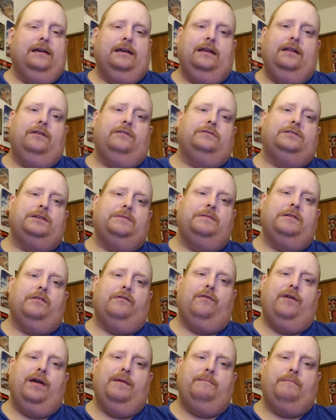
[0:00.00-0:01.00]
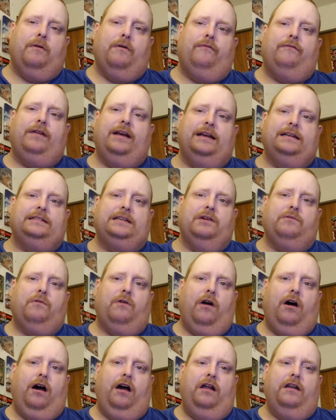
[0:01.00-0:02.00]
You know, some of the great birthdays that
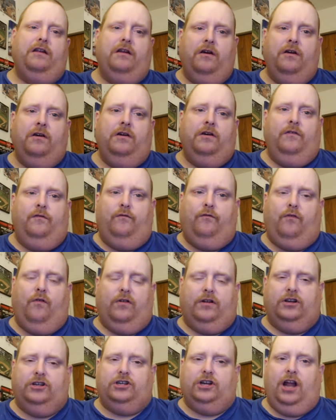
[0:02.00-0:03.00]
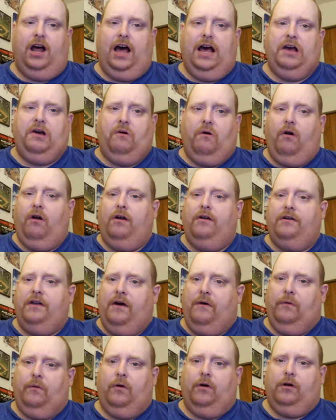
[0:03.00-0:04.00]
were on 4th of July are
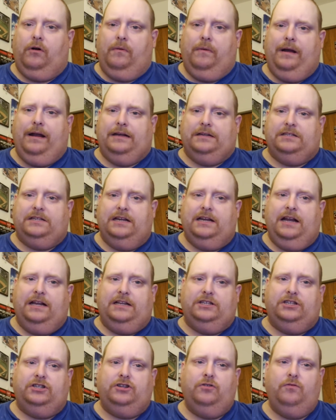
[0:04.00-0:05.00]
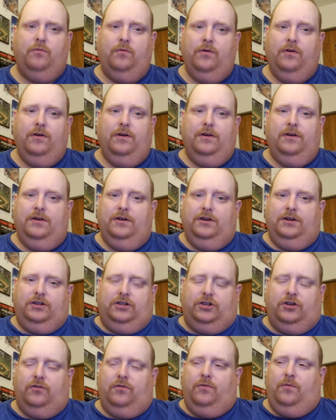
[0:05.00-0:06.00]
no longer with us, and that's two,
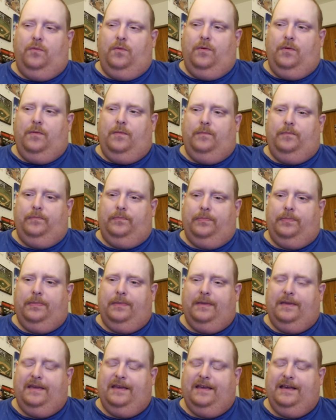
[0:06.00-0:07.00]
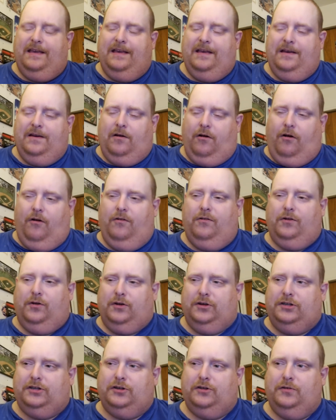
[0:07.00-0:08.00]
two
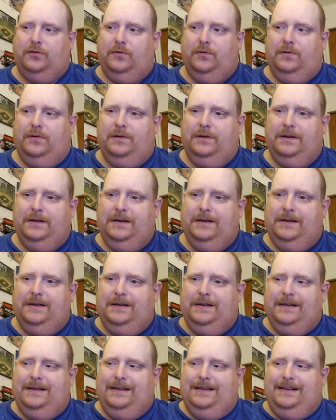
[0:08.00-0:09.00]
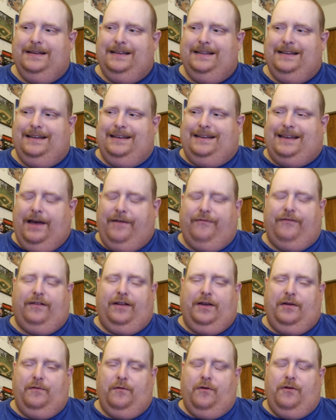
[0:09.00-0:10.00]
owners who
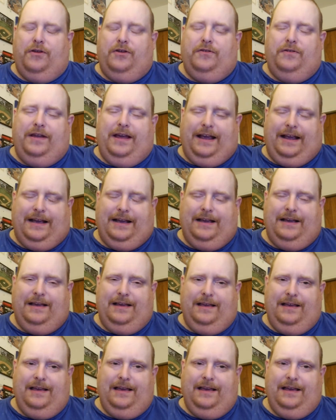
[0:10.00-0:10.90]
definitely were unique,